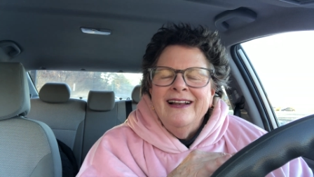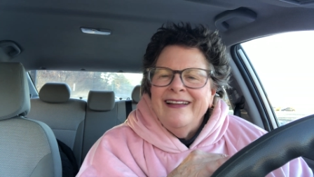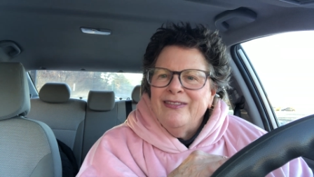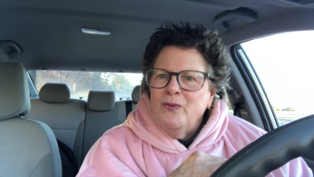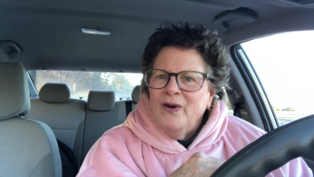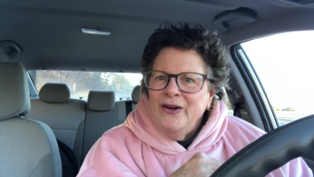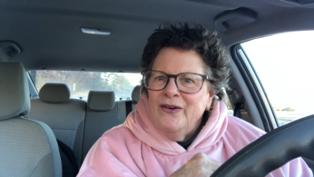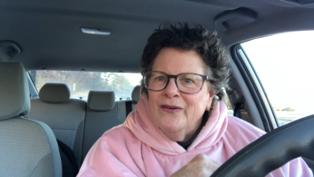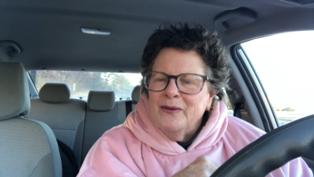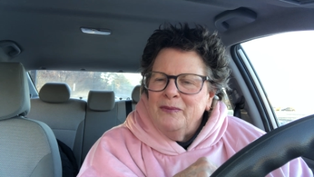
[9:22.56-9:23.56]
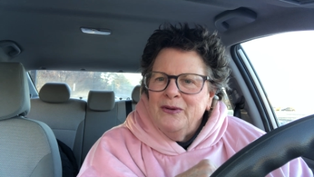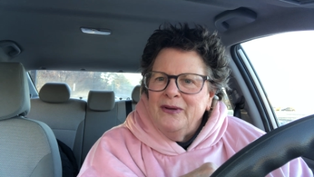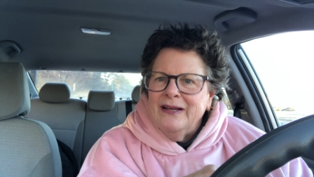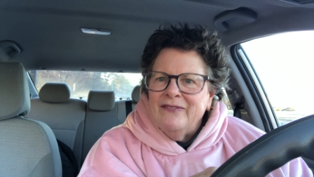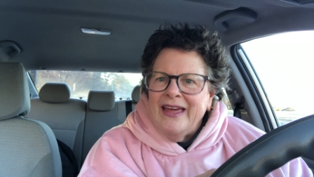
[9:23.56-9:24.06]
like the wonder and the
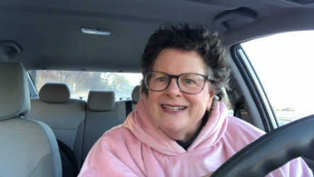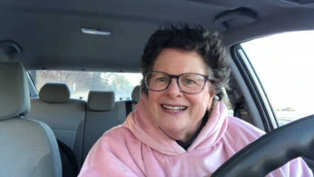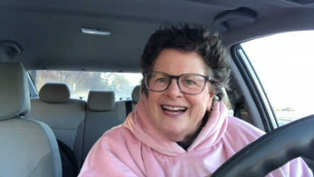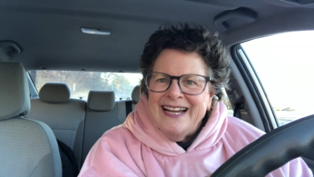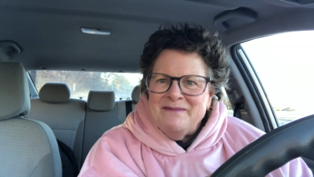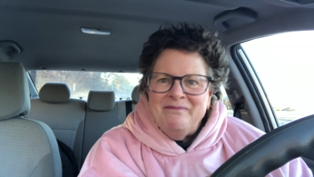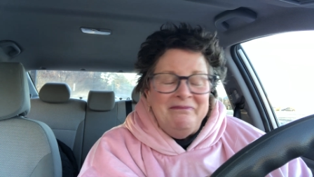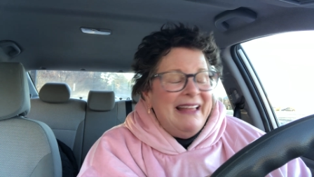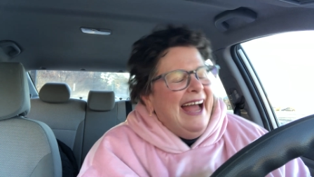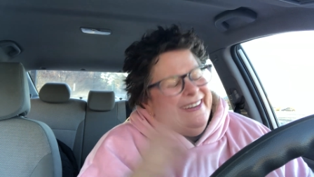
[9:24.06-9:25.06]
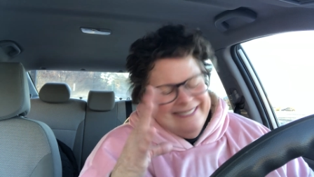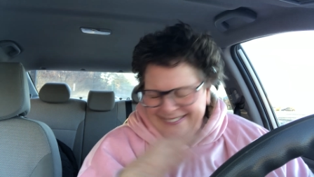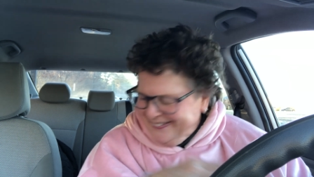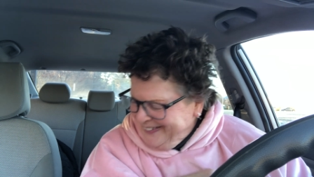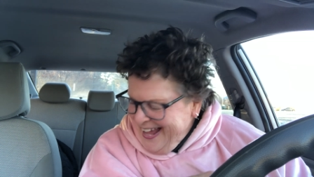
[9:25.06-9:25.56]
beauty of that time. I don't
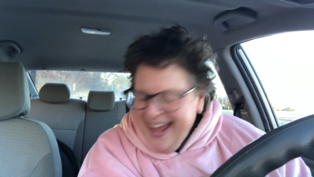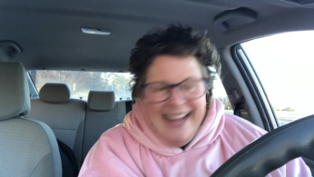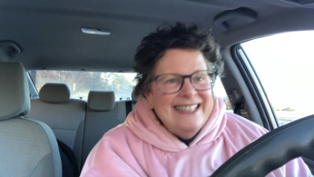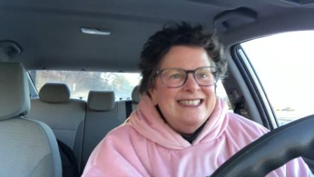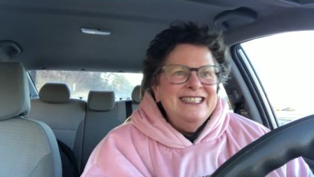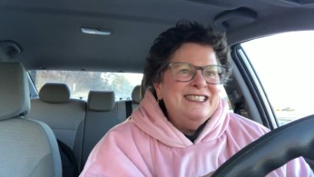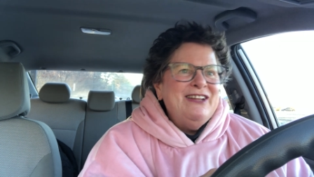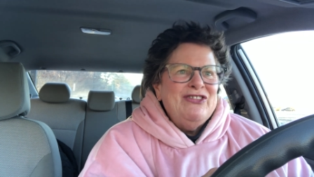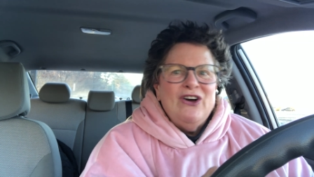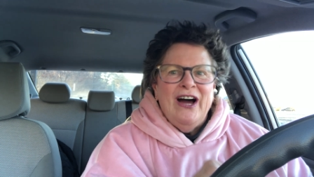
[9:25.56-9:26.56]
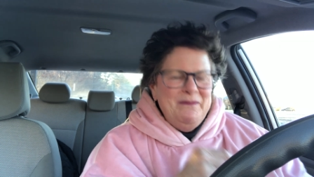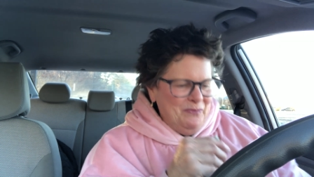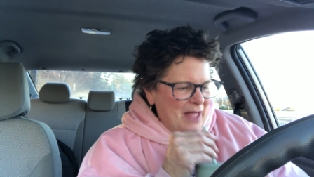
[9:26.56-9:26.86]
know. It's just a thought.